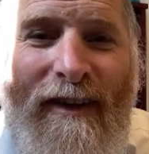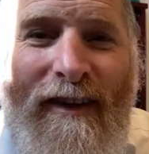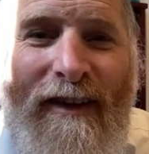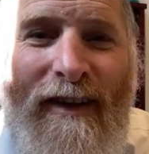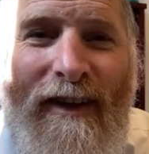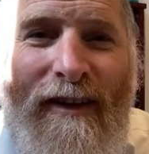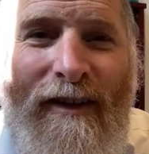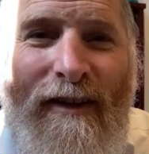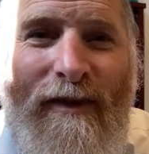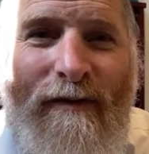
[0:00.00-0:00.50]

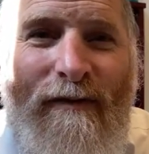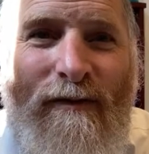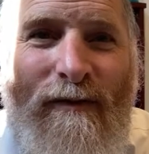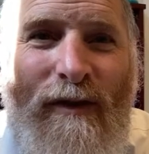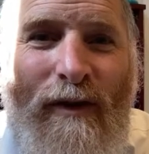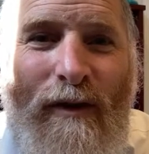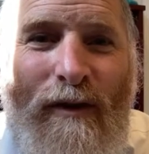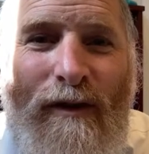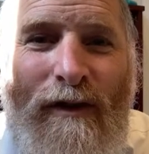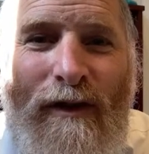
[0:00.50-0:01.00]
And he
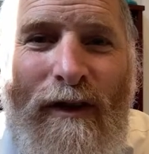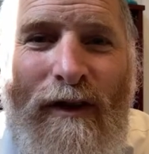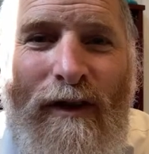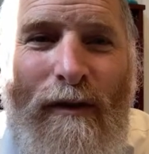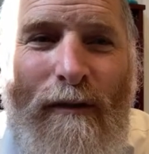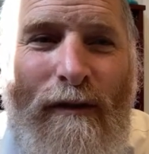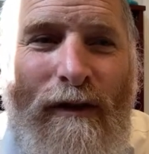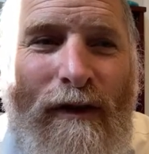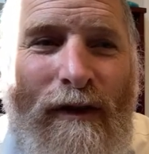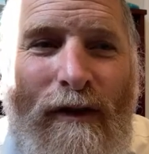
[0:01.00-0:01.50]
turns to
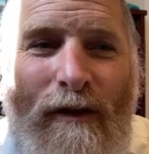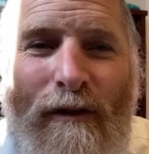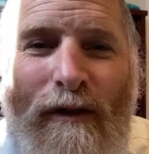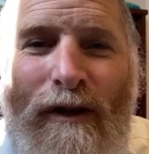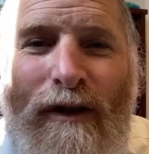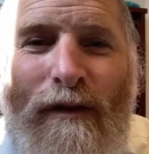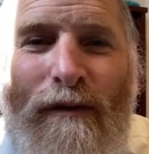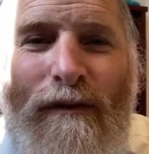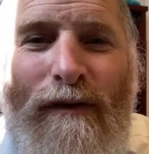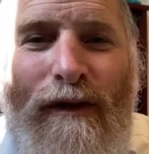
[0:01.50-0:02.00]
Hashem and says,
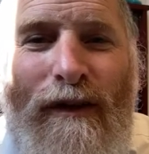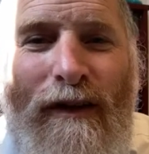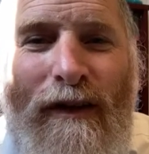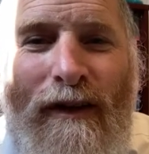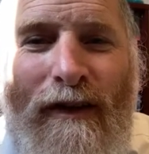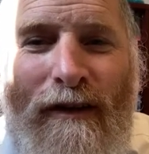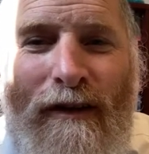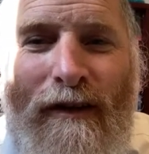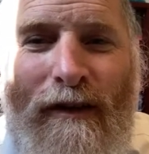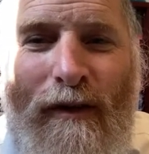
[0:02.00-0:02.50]
Hashem, forget
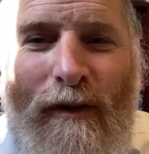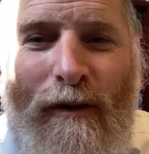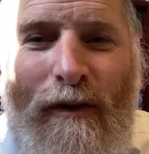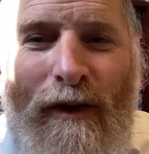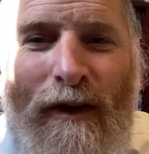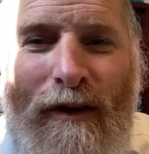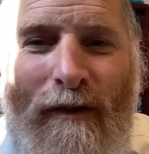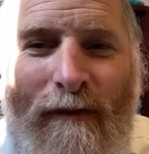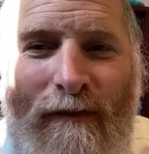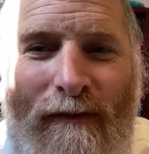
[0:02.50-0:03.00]
it. It's
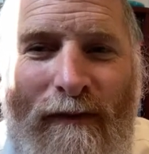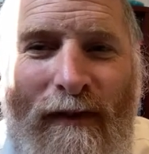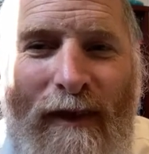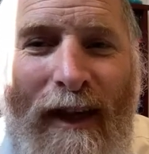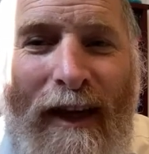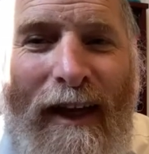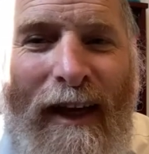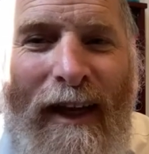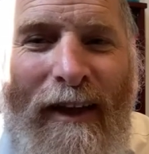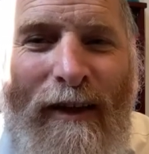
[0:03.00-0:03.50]
okay.
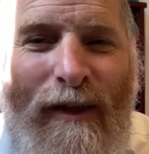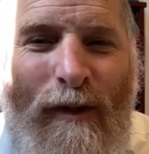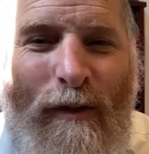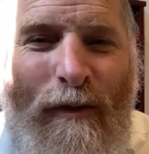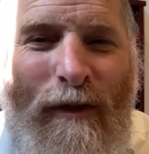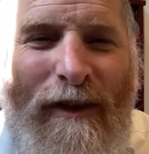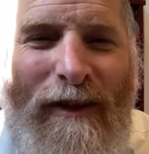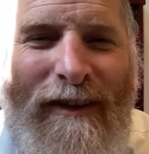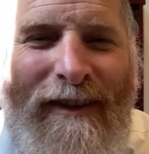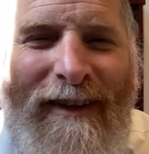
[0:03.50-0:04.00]
I got this one.